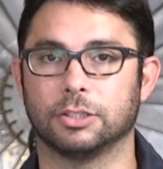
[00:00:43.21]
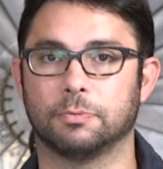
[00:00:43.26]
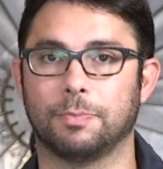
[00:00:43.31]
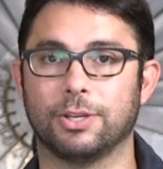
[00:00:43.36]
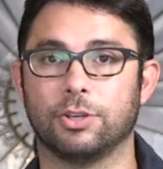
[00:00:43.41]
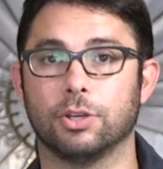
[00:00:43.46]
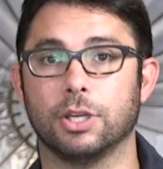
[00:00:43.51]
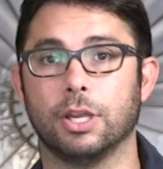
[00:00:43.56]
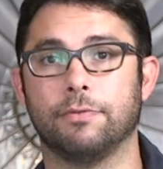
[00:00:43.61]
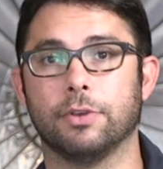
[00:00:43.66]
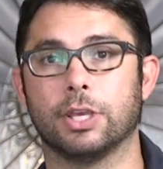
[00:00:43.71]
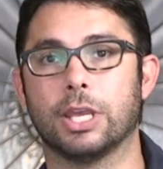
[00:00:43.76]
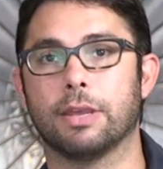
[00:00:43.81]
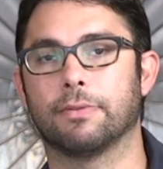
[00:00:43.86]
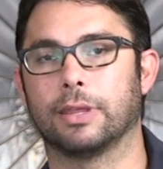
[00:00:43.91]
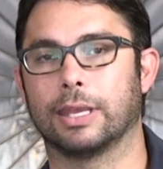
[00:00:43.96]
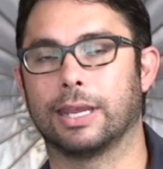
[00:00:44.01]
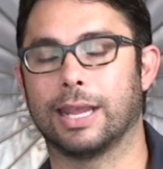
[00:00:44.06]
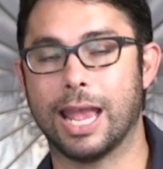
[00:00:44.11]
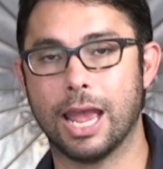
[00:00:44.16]
especially if you
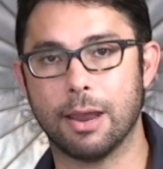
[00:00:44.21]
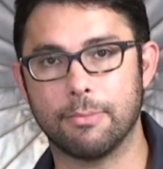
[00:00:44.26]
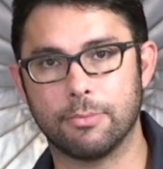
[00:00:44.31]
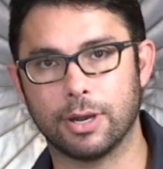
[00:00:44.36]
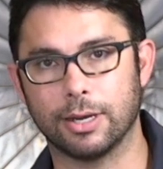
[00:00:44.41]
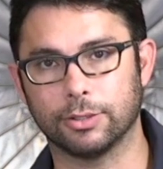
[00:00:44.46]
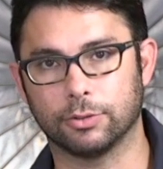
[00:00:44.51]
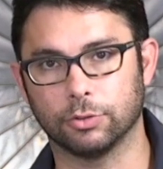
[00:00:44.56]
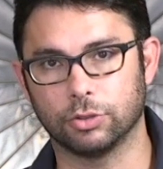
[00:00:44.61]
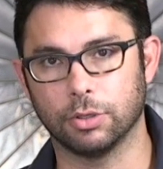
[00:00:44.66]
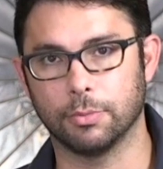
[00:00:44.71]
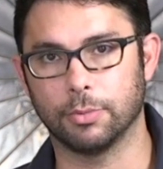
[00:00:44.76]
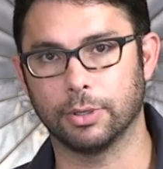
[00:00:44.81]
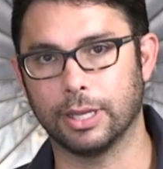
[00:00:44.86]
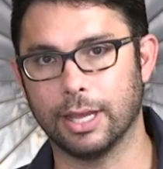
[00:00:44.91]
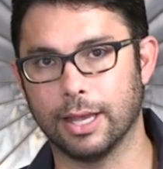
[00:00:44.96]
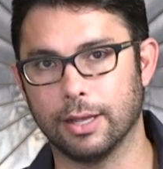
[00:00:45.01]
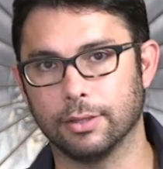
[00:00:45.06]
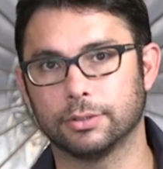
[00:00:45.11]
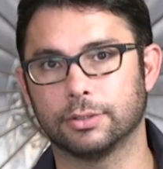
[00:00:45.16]
give the camera to
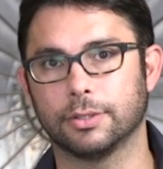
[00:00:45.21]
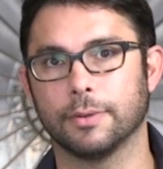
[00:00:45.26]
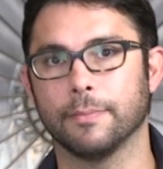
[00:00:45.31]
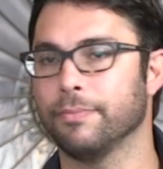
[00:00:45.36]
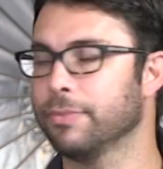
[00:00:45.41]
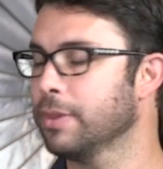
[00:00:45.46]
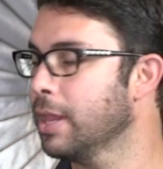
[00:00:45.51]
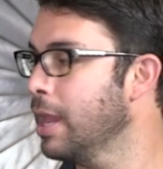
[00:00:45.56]
somebody else.